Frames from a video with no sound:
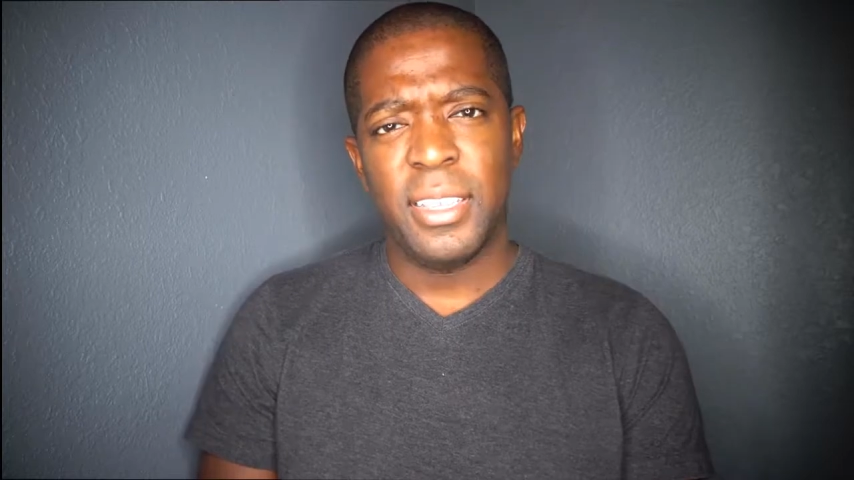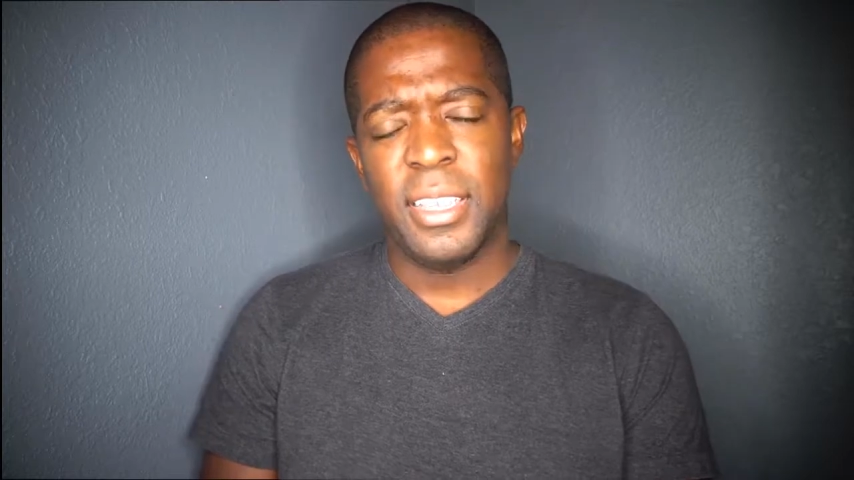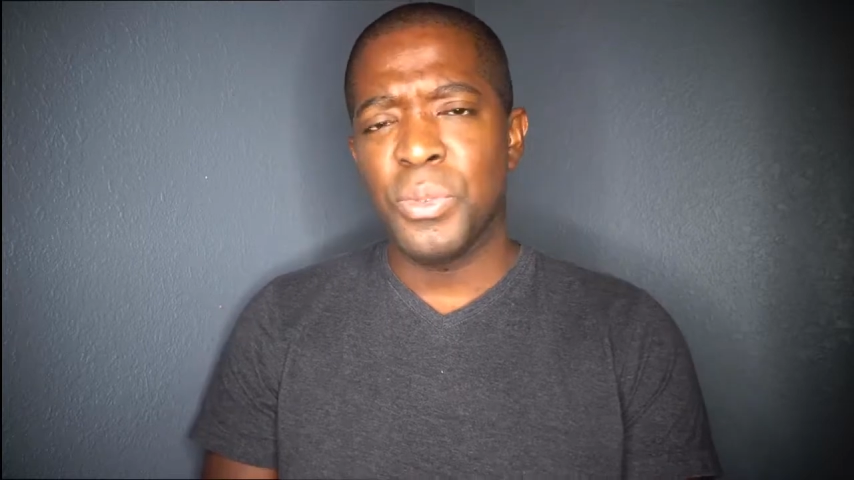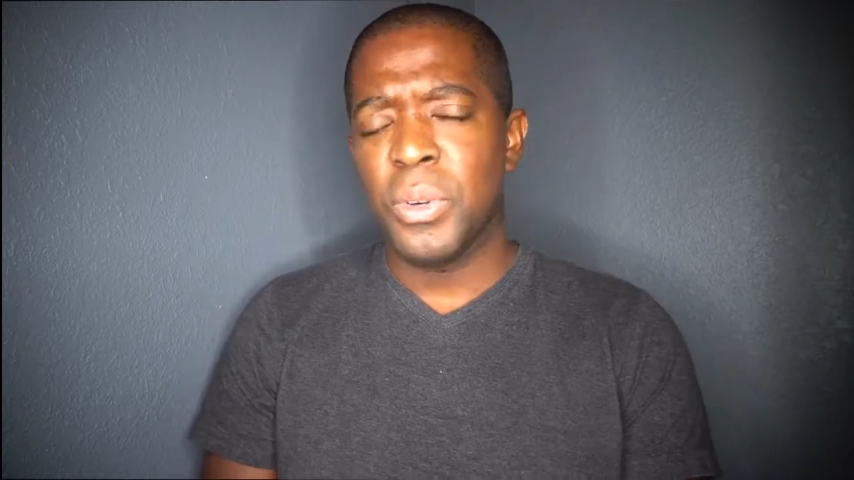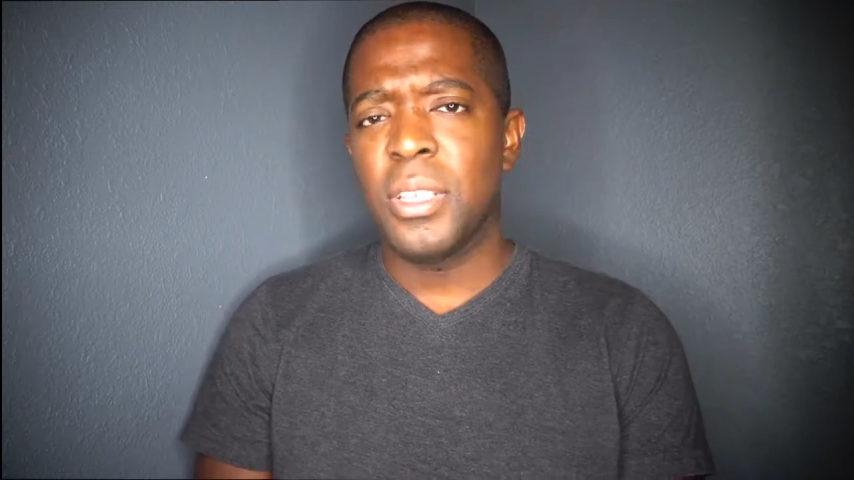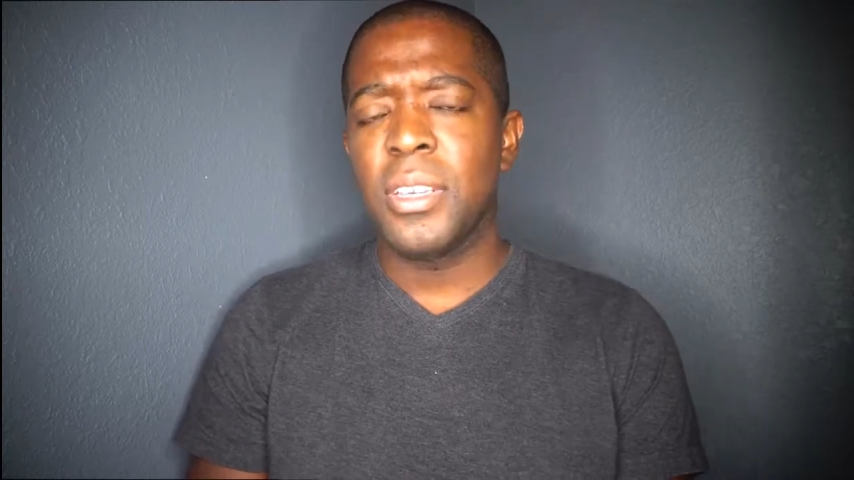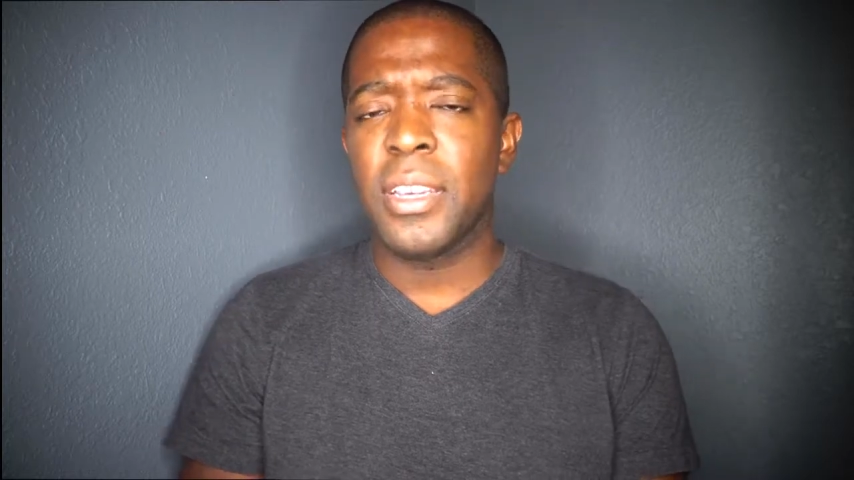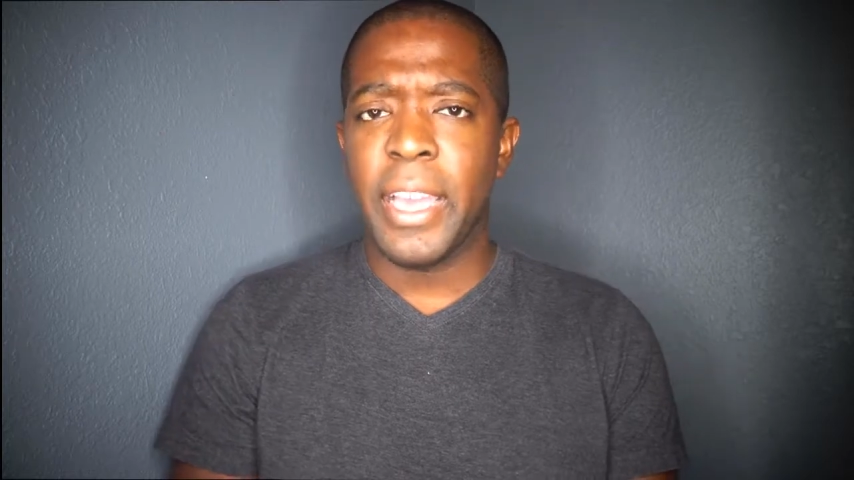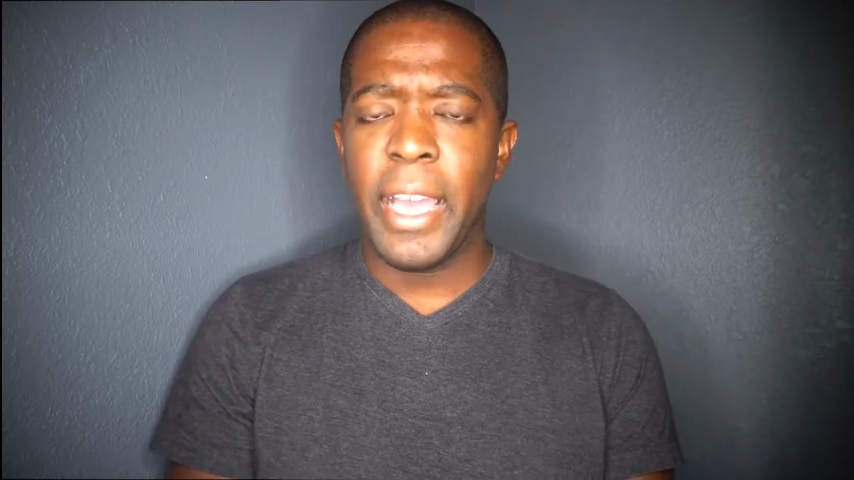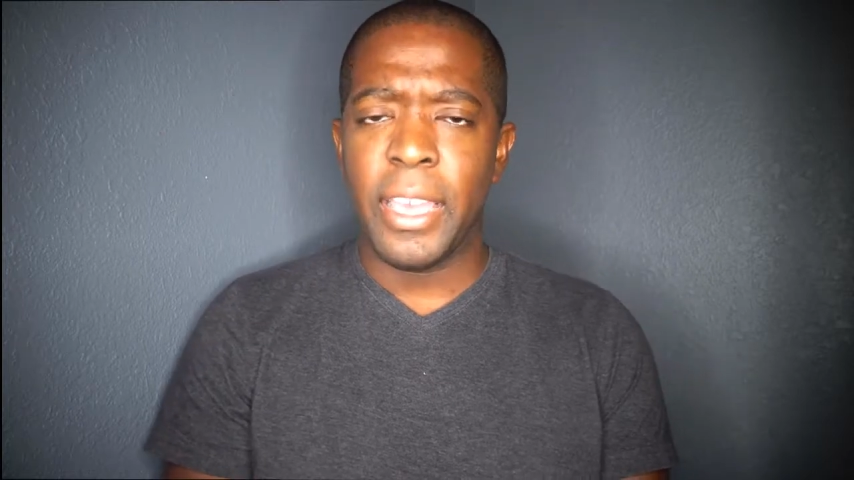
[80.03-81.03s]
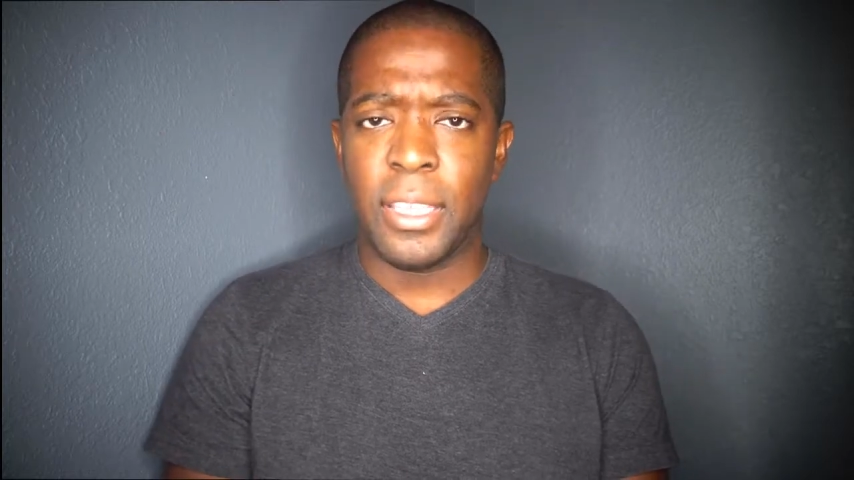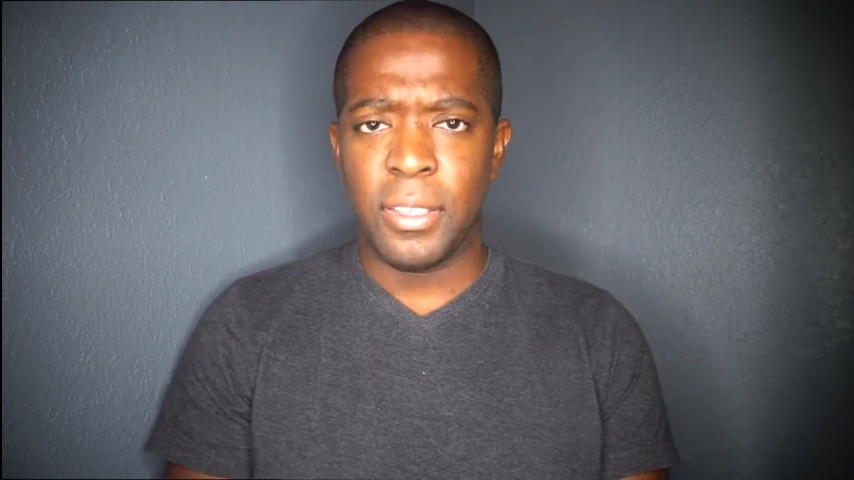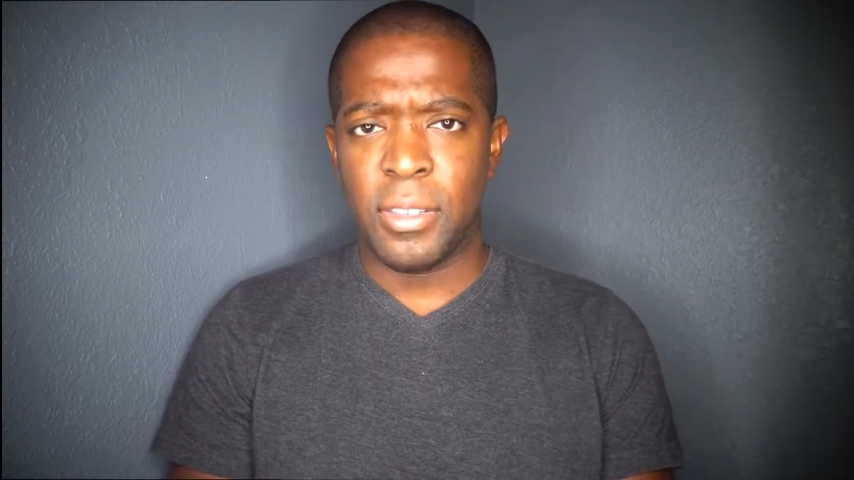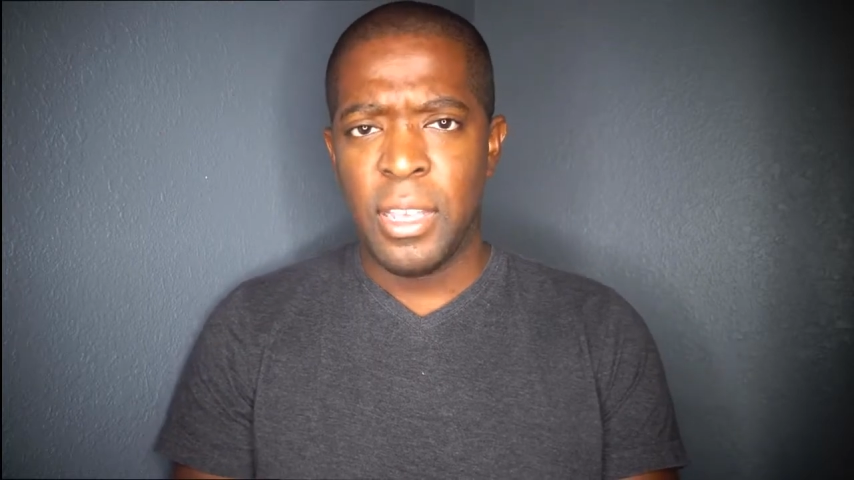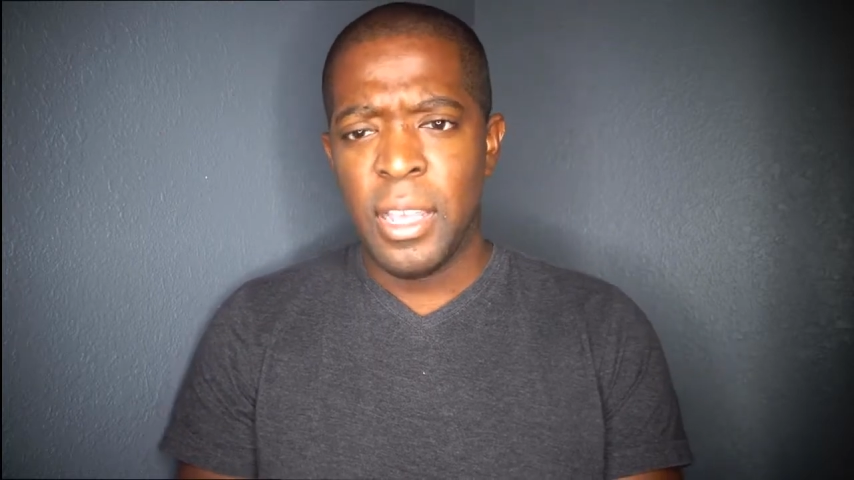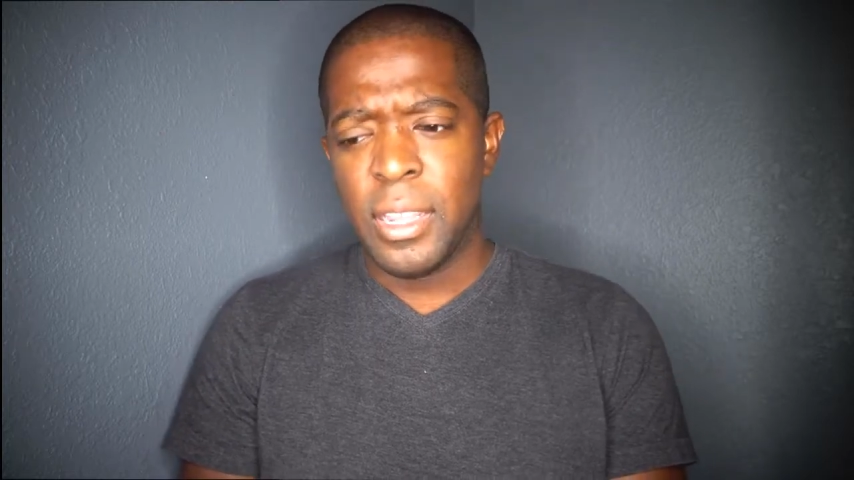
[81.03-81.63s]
He's one of your guys.